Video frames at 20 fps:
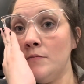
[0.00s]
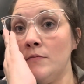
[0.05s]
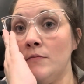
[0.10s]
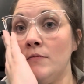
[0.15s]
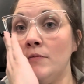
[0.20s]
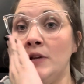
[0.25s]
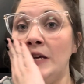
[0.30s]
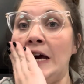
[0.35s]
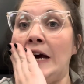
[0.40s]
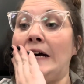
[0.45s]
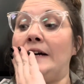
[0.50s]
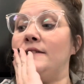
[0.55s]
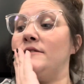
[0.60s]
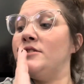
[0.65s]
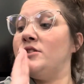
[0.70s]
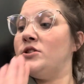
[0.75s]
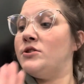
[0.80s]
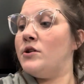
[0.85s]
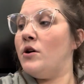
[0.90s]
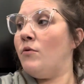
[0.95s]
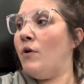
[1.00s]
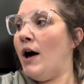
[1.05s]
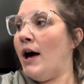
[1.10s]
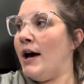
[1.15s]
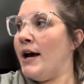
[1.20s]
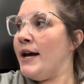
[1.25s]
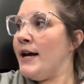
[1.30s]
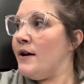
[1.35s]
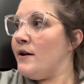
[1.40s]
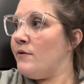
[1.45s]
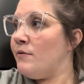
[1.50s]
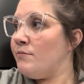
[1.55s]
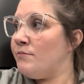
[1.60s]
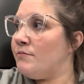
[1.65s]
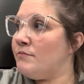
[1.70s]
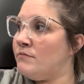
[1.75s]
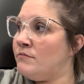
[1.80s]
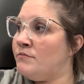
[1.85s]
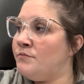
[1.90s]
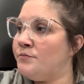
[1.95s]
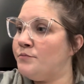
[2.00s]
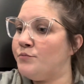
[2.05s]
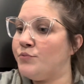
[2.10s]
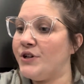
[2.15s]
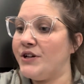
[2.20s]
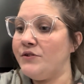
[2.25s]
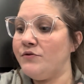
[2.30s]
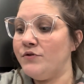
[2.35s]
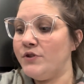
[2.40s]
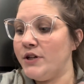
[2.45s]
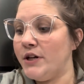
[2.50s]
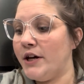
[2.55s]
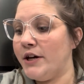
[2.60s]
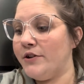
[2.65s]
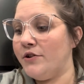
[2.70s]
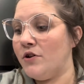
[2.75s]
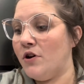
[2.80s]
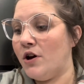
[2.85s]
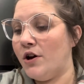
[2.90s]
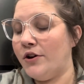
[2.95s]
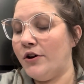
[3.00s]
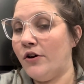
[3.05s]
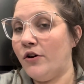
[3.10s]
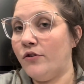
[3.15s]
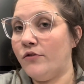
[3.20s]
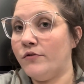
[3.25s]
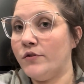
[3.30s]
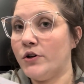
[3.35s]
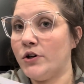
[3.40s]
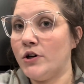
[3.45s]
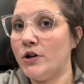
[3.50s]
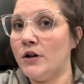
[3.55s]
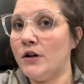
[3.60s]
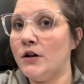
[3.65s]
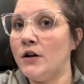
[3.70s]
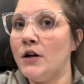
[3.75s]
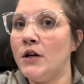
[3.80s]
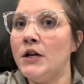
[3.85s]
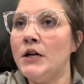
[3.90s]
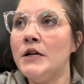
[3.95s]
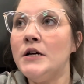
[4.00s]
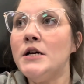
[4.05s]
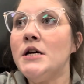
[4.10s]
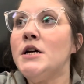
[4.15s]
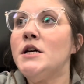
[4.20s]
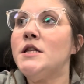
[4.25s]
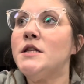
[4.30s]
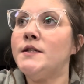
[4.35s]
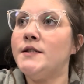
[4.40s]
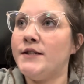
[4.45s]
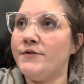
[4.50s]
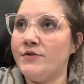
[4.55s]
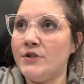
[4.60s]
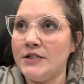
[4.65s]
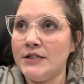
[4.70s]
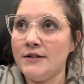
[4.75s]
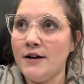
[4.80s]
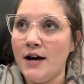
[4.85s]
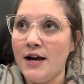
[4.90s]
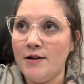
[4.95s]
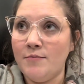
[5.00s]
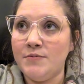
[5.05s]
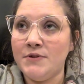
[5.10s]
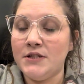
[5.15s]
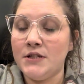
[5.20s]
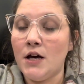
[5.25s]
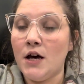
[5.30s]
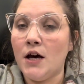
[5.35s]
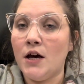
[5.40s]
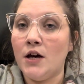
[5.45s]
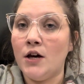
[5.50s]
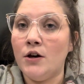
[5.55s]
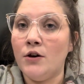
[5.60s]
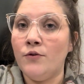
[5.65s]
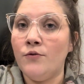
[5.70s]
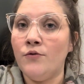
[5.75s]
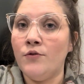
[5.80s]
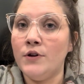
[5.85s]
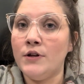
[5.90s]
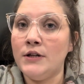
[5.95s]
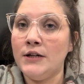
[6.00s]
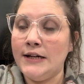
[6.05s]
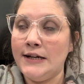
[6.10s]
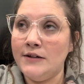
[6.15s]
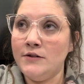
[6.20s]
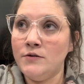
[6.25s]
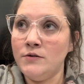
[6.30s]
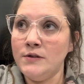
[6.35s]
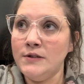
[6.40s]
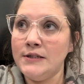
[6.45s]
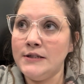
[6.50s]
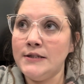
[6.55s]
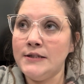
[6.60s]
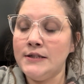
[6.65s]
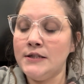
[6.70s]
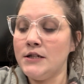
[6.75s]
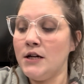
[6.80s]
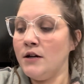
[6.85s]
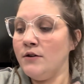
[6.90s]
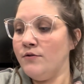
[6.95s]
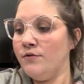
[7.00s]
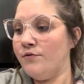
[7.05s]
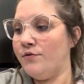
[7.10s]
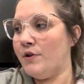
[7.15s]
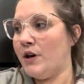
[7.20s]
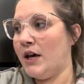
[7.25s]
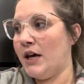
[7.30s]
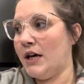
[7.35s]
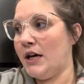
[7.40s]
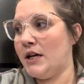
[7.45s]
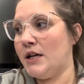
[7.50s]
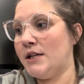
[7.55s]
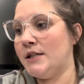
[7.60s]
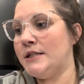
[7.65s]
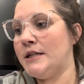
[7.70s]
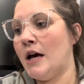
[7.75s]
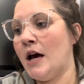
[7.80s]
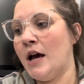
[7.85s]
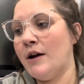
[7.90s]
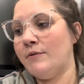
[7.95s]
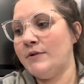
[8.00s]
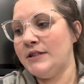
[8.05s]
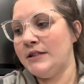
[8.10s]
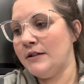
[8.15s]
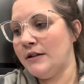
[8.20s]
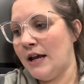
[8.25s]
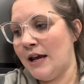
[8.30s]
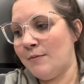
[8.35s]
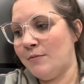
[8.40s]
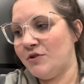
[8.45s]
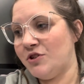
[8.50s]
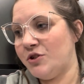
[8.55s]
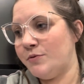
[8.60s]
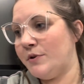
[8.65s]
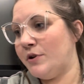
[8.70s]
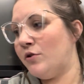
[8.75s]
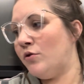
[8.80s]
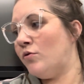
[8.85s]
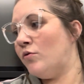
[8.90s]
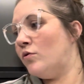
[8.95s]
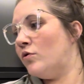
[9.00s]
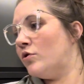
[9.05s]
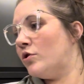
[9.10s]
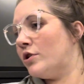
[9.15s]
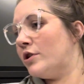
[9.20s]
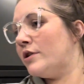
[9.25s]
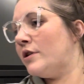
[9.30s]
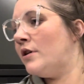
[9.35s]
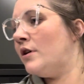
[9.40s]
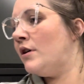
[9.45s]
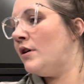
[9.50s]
Yeah, so I briefly had gone over the different types of needles and stuff, and I wasn't able to record